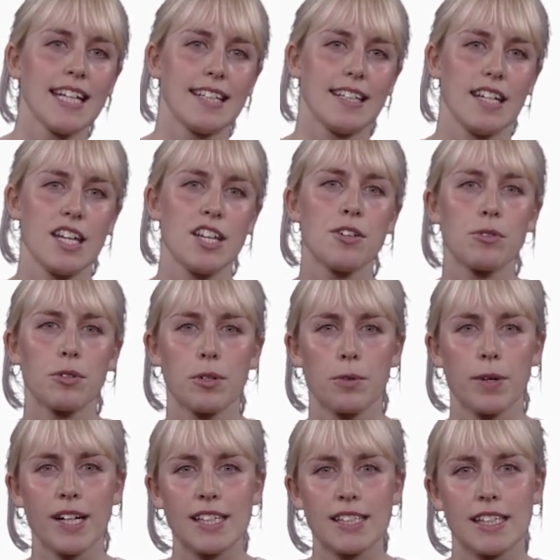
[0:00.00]
the EU
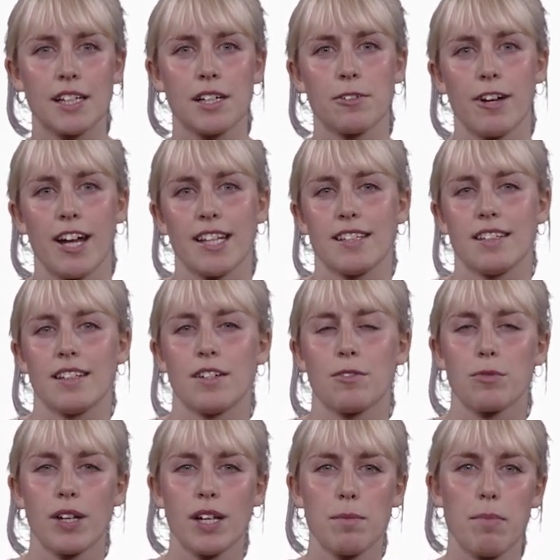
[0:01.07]
quickly created the
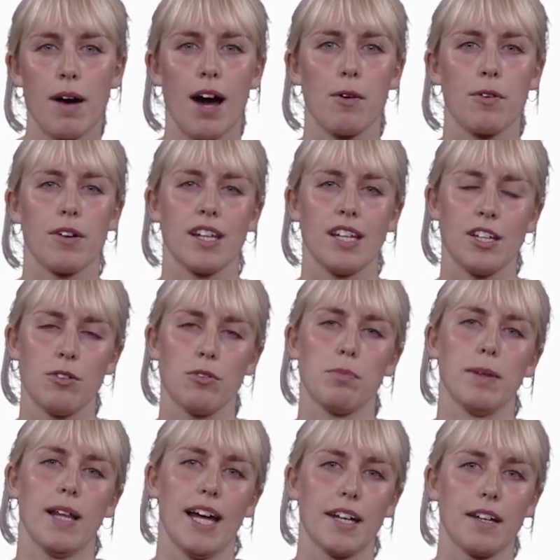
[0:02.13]
REPowerEU
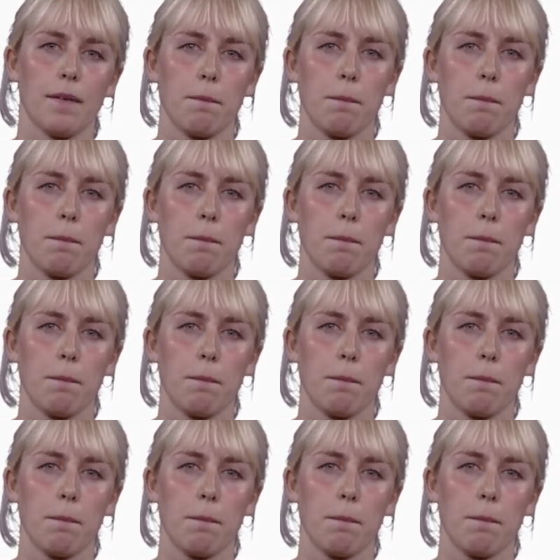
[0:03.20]
plan.